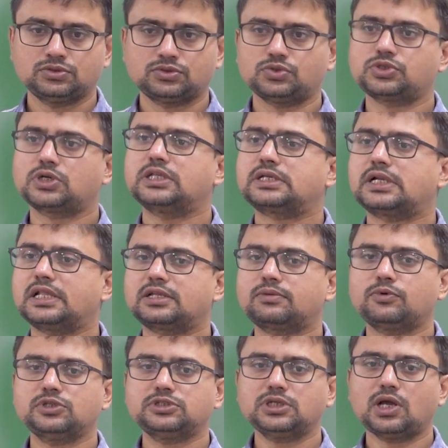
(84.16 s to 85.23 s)
Sociocultural
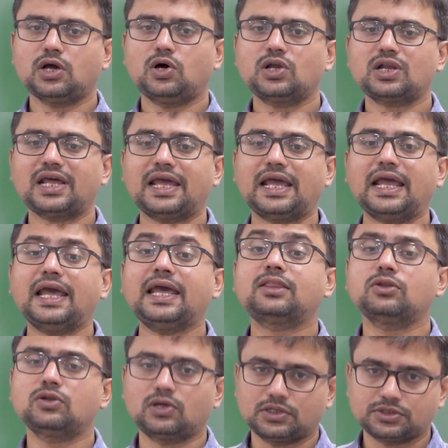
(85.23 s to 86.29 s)
anthropology or
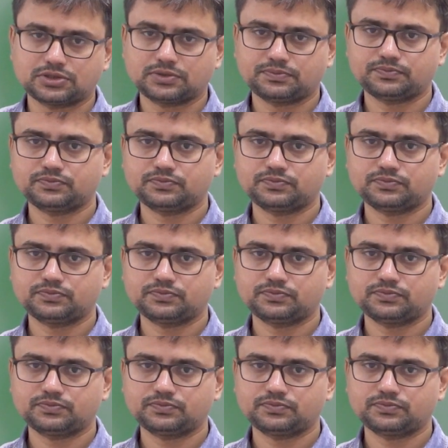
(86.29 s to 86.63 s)
ethnology.